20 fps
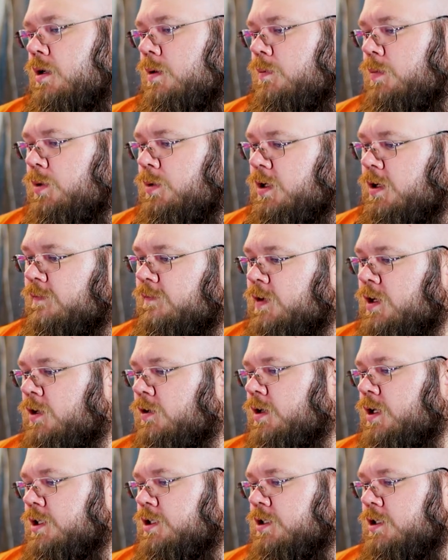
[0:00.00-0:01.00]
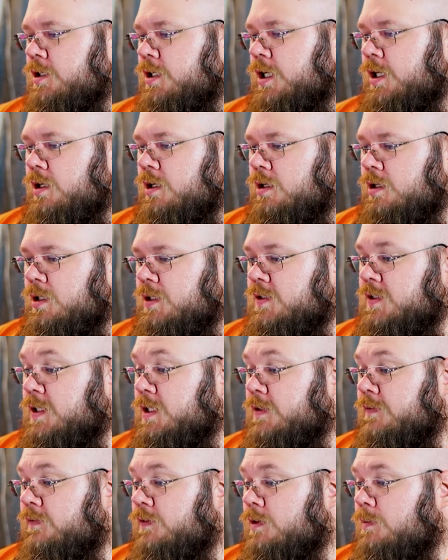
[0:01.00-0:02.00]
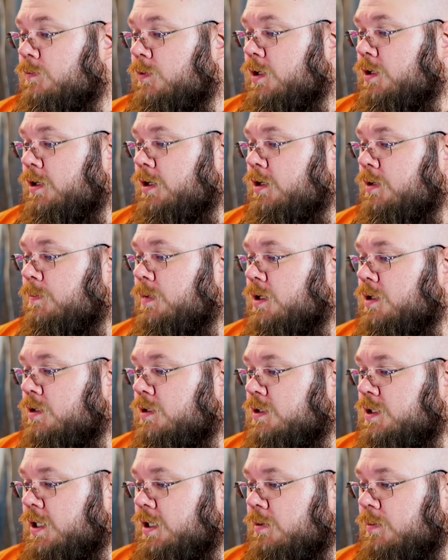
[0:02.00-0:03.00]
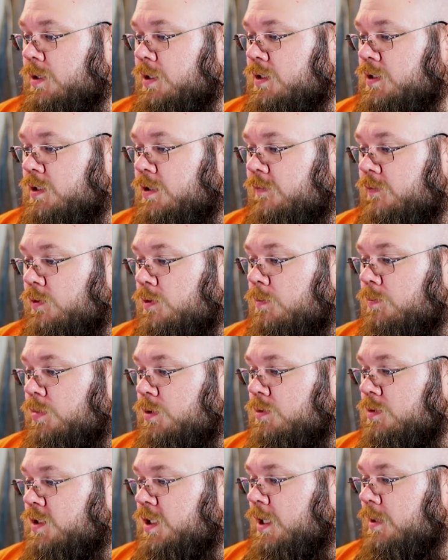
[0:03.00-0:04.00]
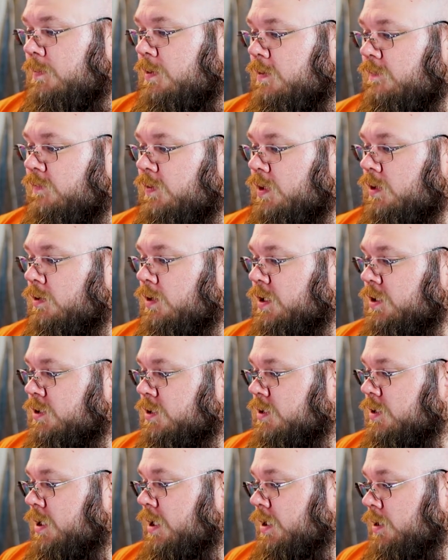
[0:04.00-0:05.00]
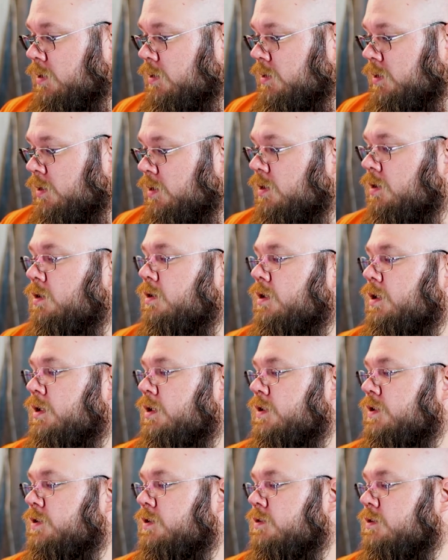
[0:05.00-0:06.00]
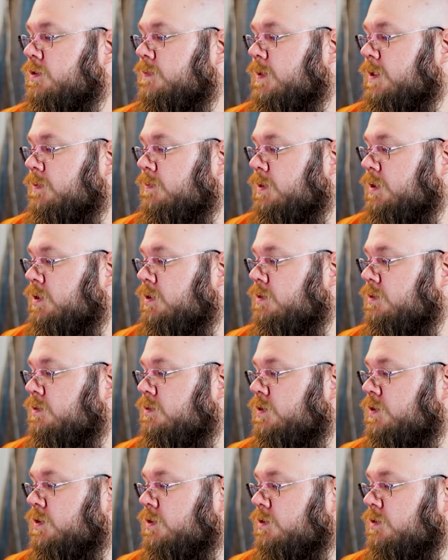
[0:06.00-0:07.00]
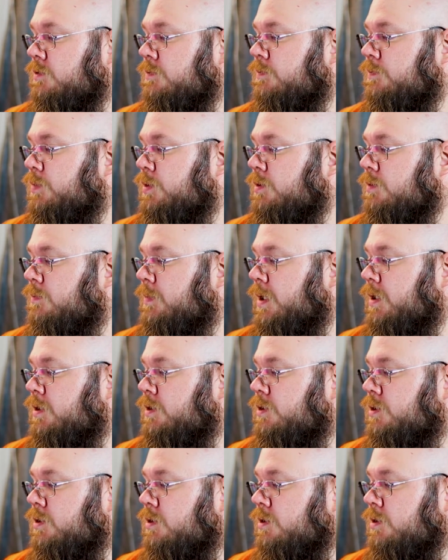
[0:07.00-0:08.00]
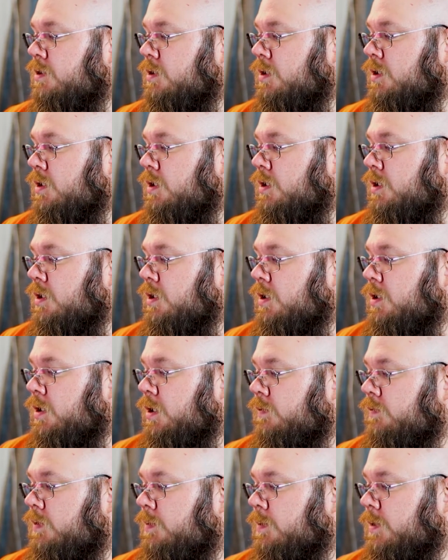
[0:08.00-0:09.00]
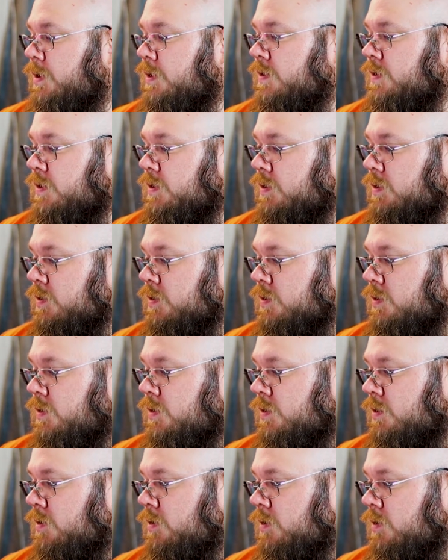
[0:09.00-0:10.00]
Boot configuration data is a firmware independent database for boot time configuration data. It is used by Windows' new boot manager and replaces